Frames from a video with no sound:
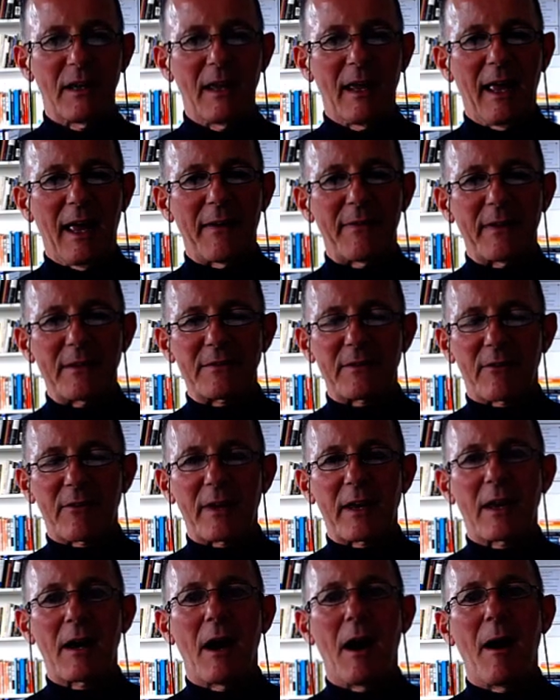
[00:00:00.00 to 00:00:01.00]
that sort
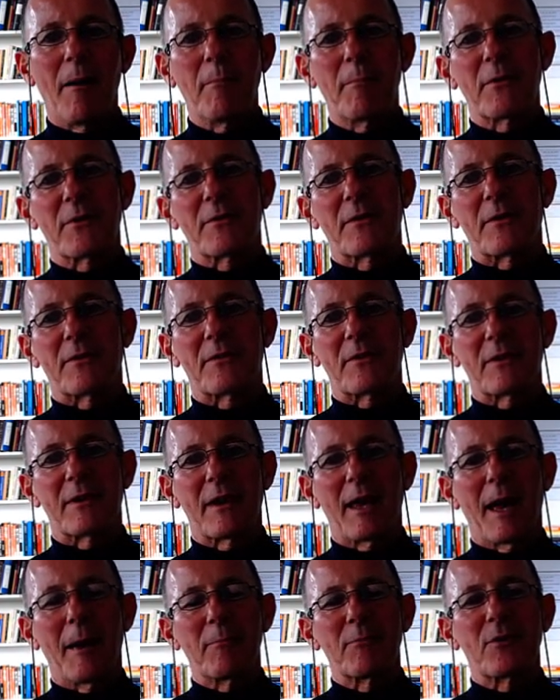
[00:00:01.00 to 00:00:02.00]
of
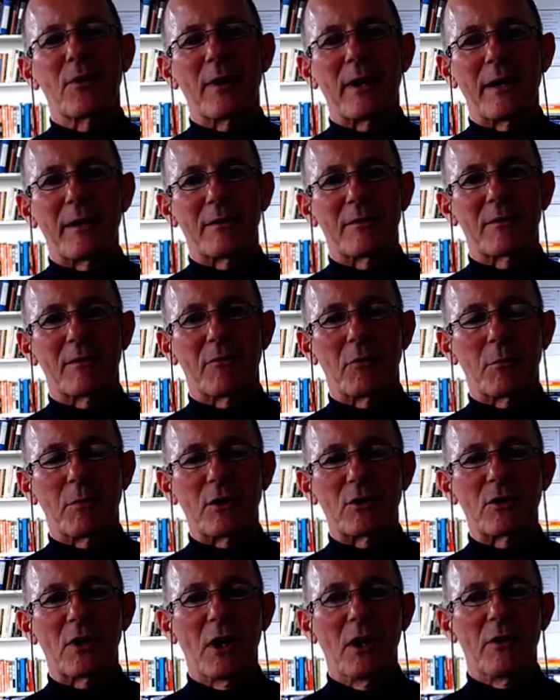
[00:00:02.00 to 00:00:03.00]
encapsulates, if you
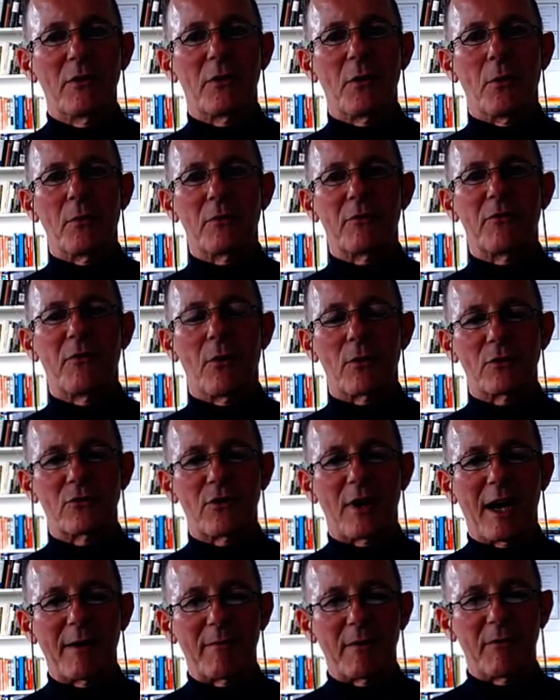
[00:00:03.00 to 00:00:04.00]
wish, those four
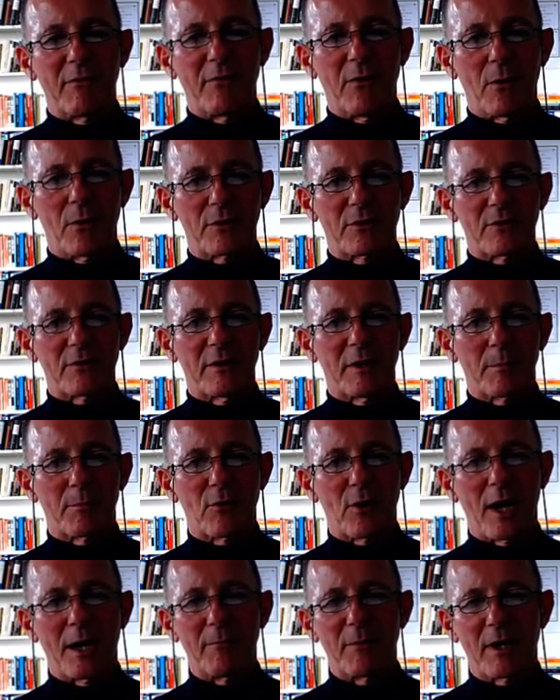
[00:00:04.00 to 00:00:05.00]
driving forces in the
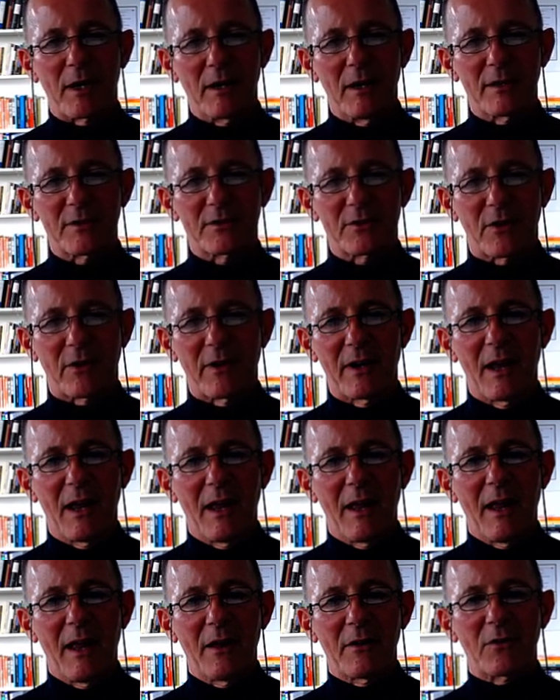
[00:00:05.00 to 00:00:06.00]
primary cluster.
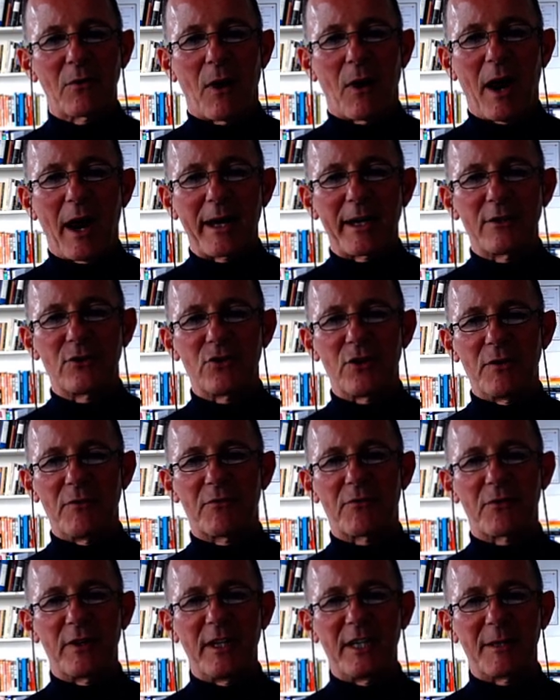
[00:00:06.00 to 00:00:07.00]
So I achieve
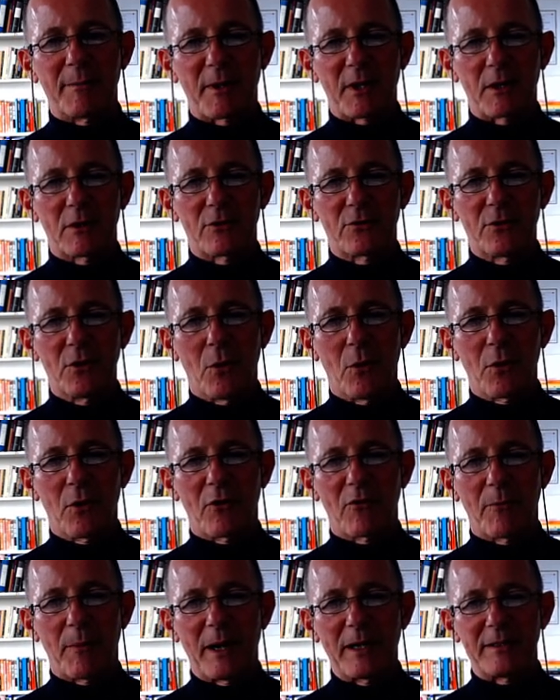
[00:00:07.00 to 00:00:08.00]
freedom and control
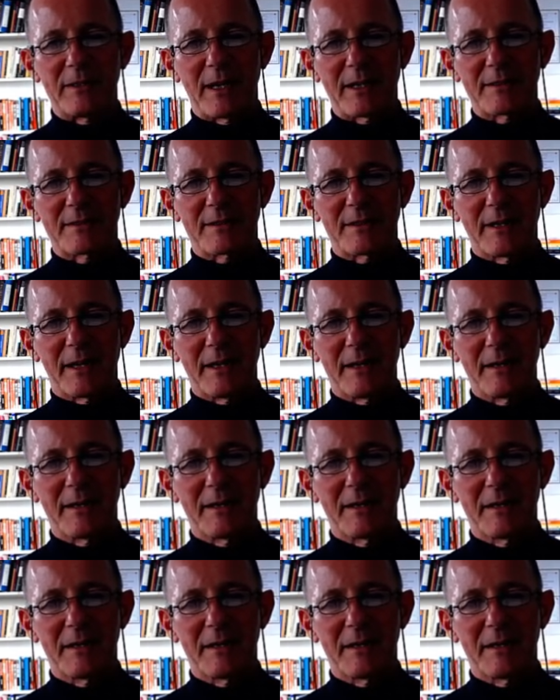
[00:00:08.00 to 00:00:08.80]
over my destiny,